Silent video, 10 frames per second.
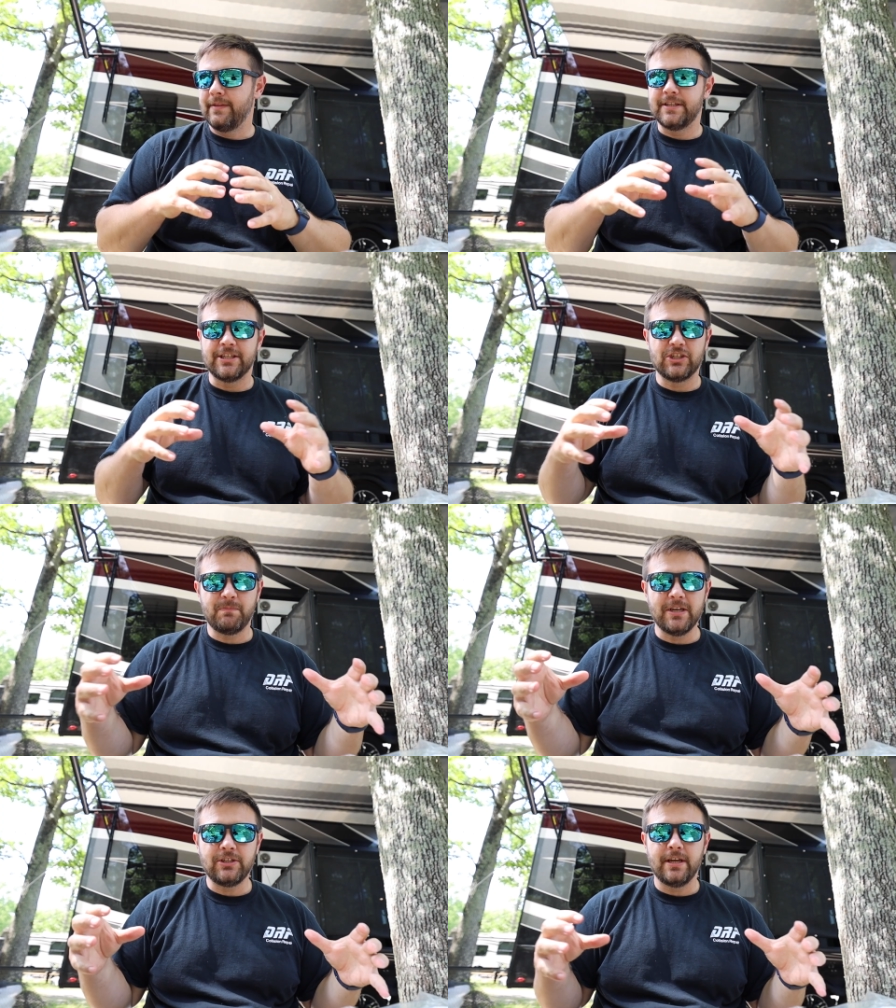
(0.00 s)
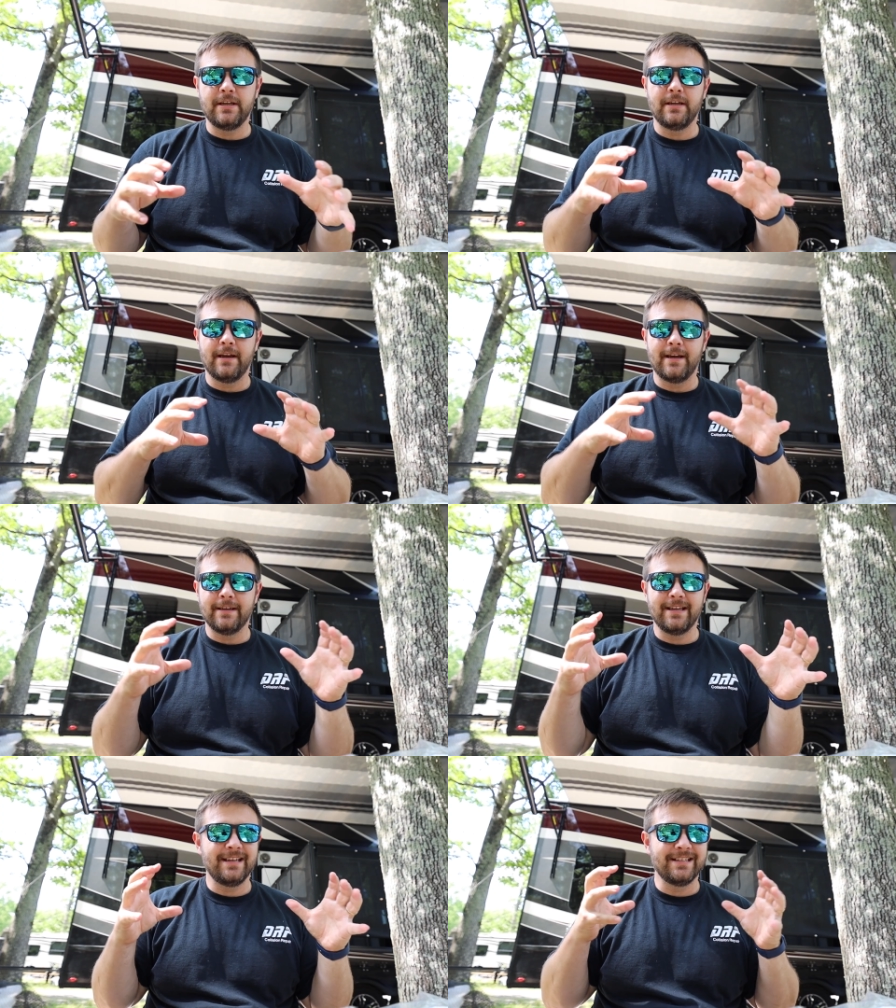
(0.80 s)
the suspension, uh,
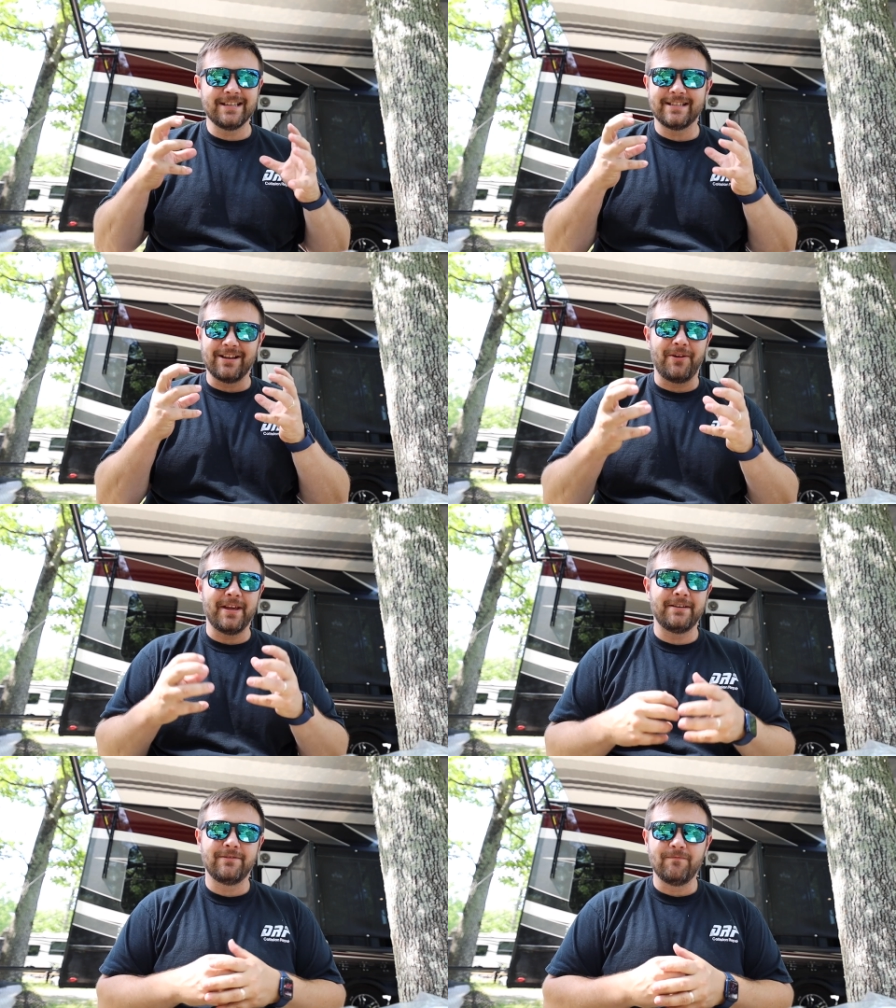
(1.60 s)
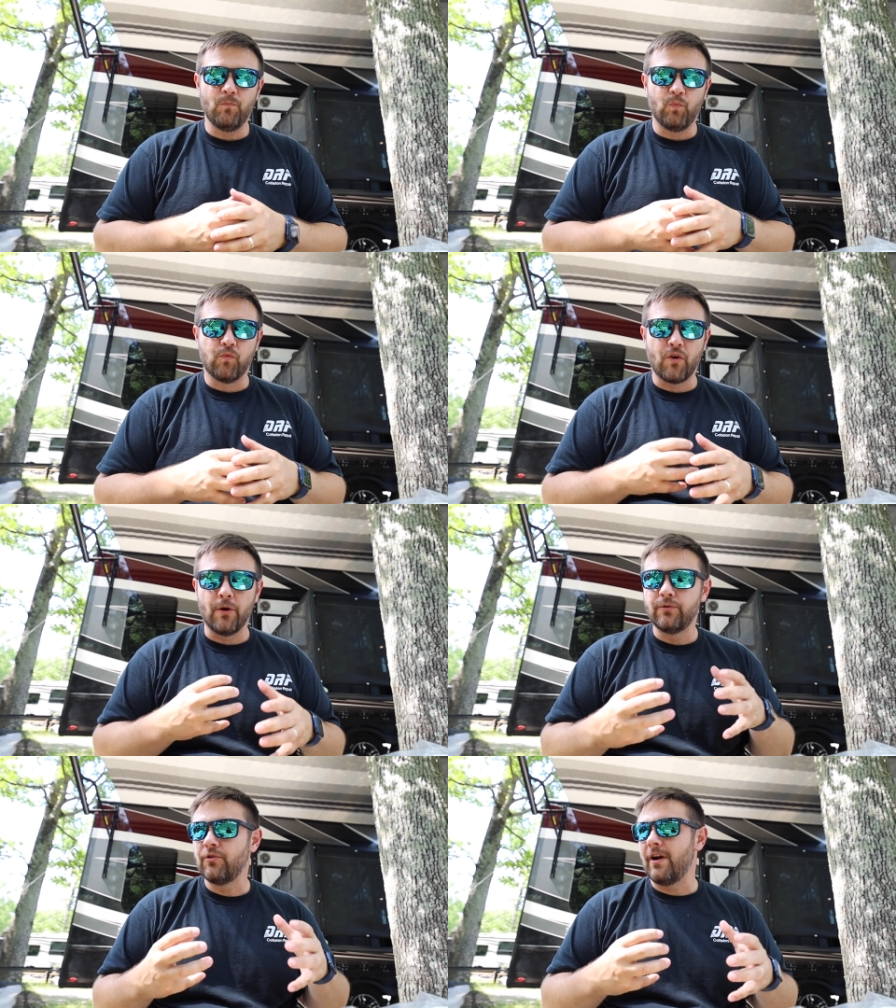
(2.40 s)
getting just all that
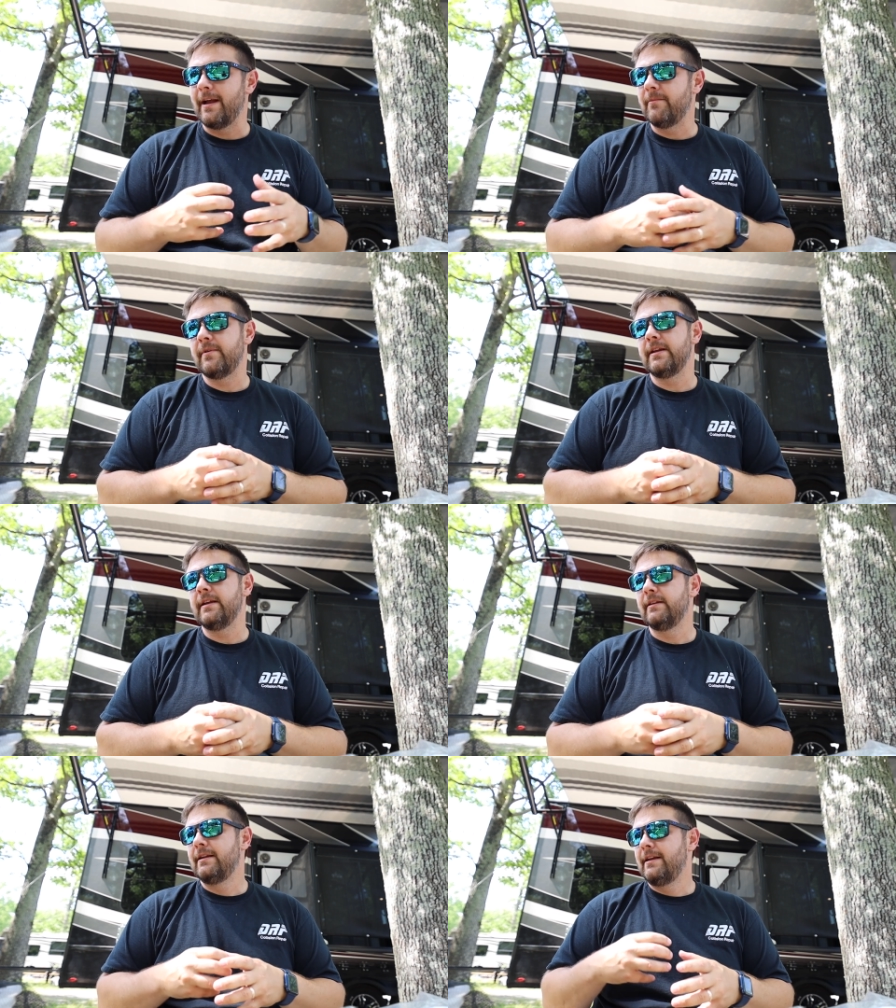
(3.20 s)
road grime on it.